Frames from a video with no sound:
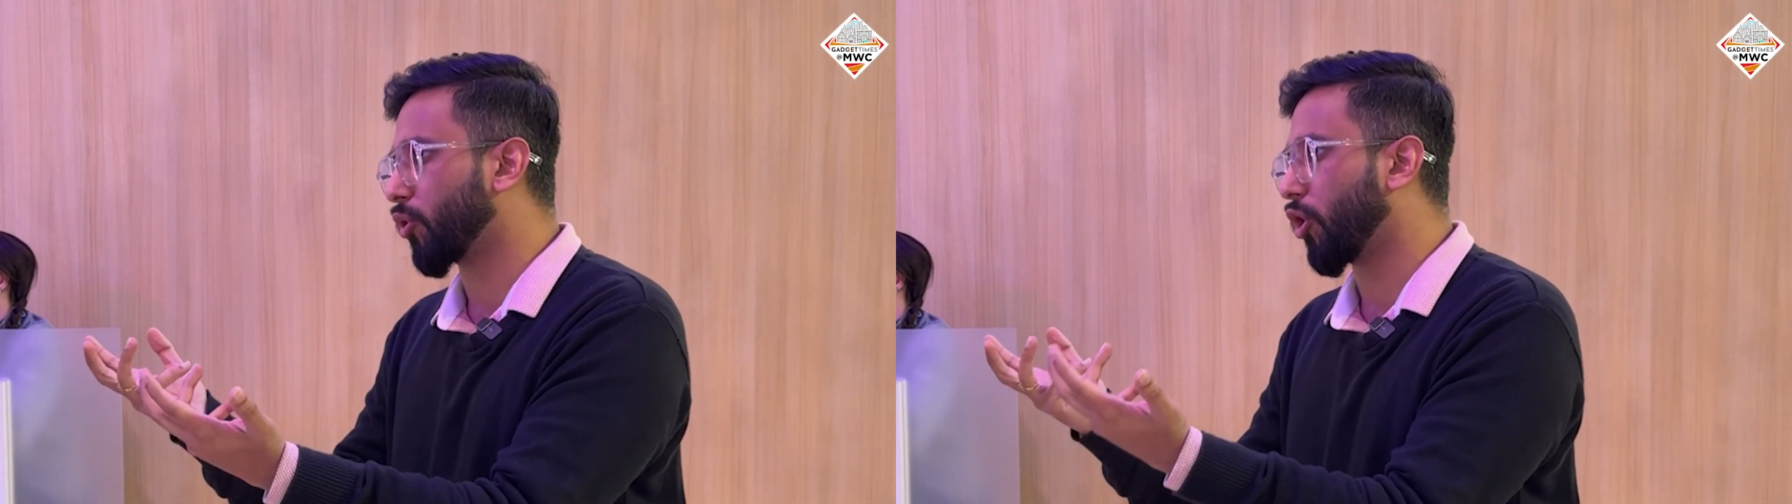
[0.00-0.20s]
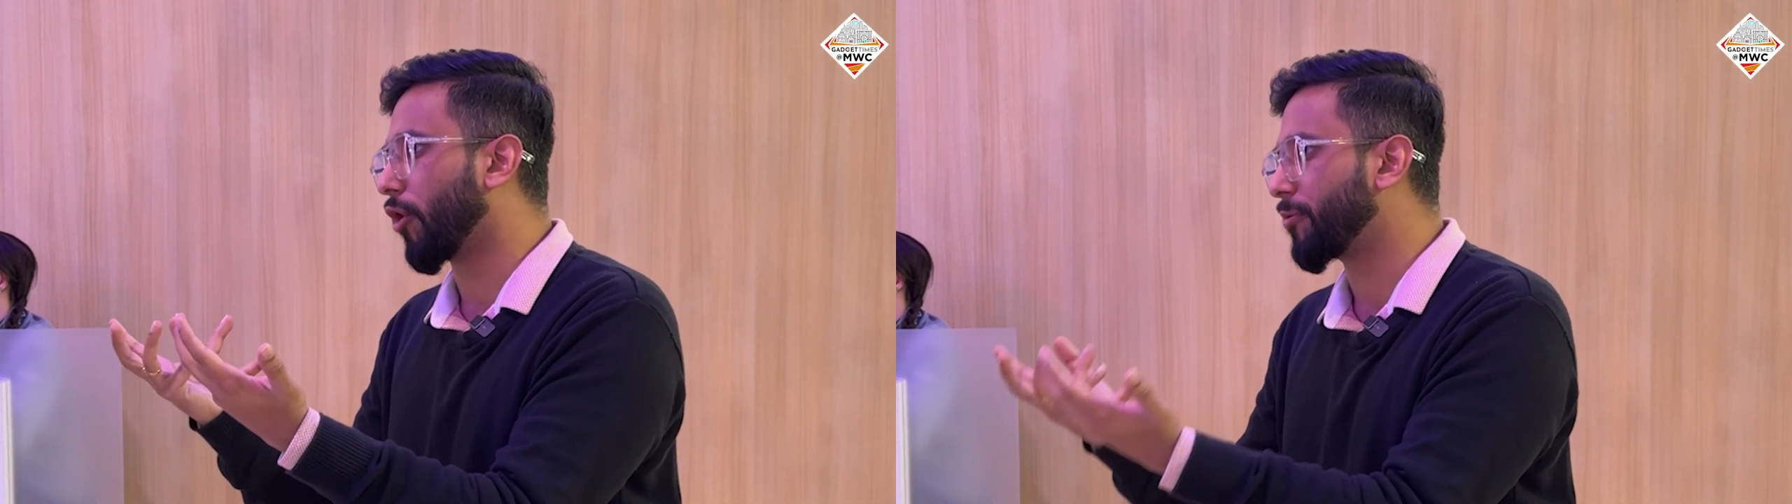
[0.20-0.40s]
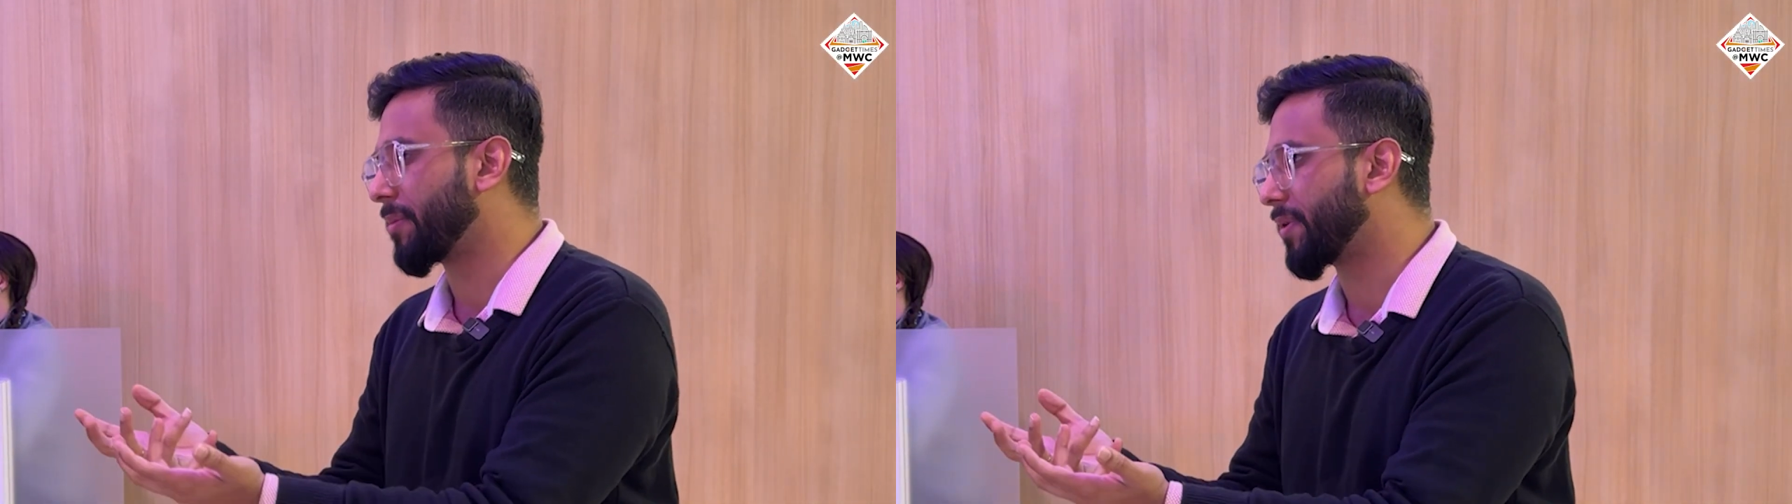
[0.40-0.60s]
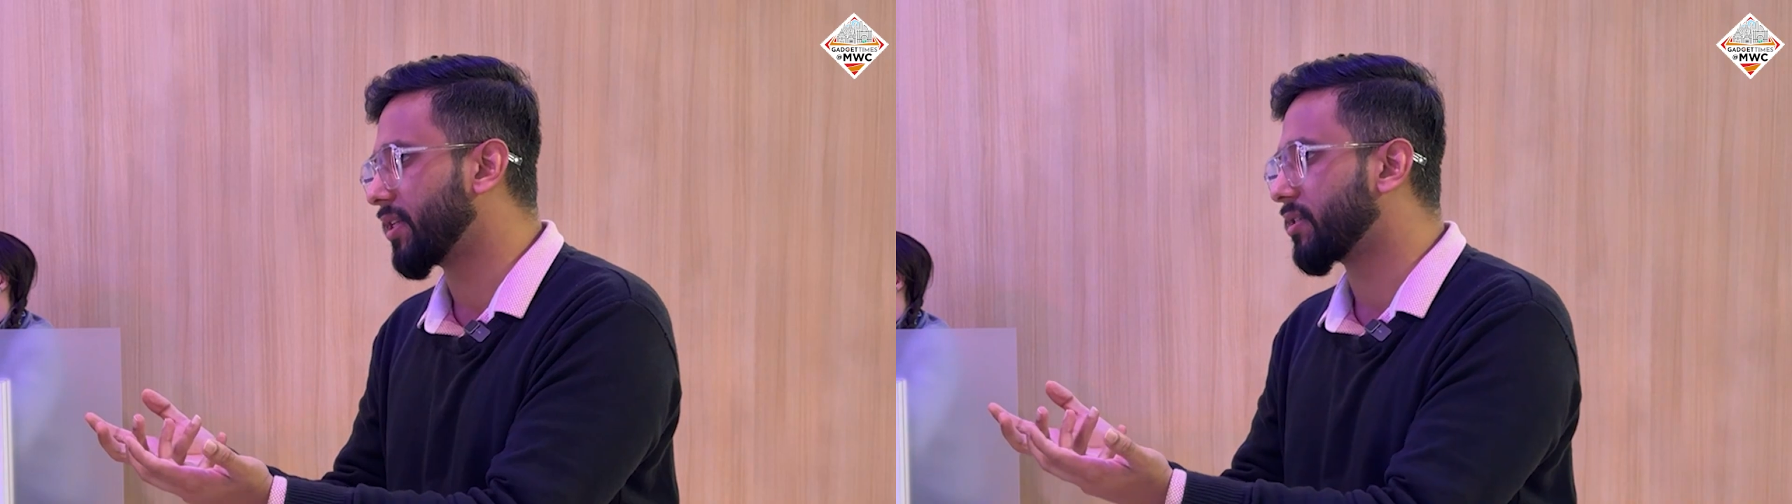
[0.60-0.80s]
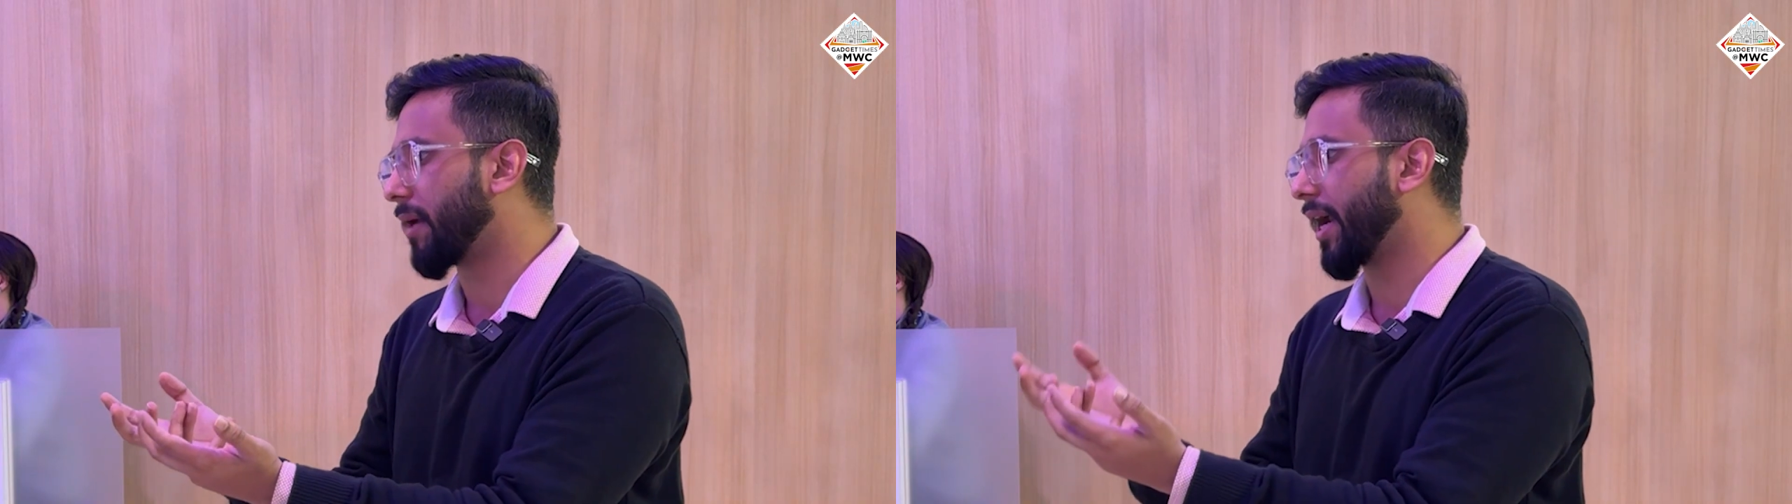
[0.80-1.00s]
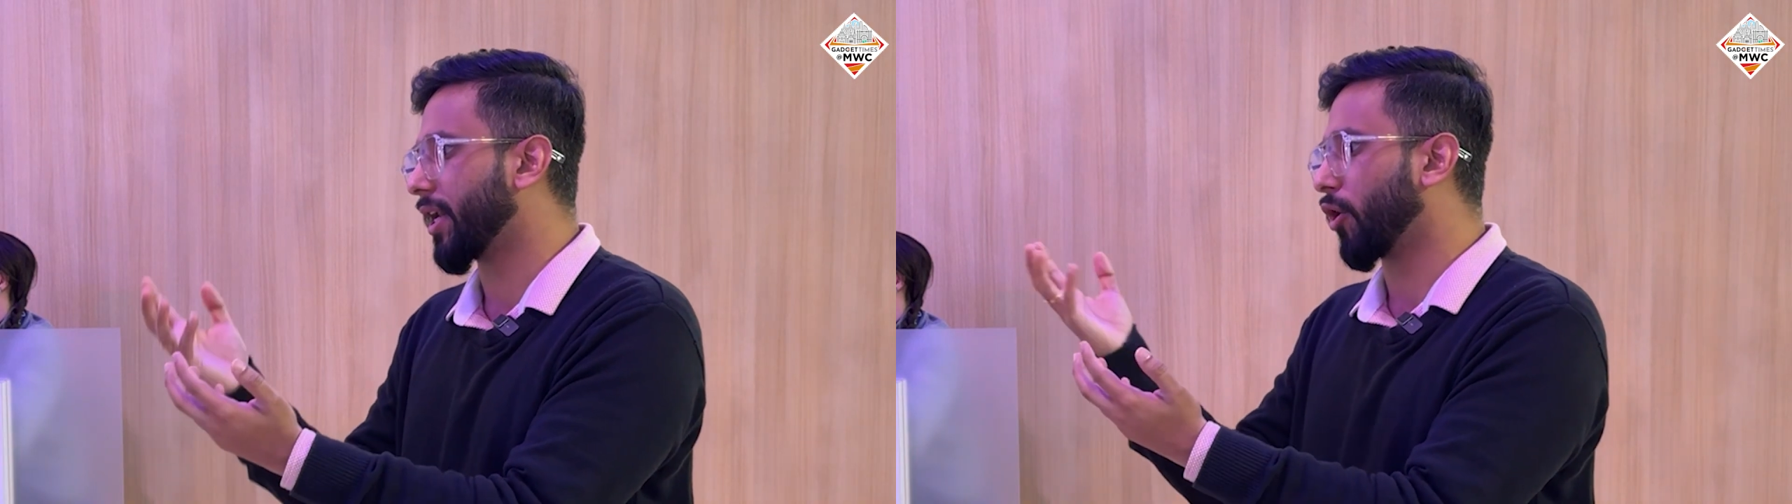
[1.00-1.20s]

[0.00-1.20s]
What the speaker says: to a lot of people's mind,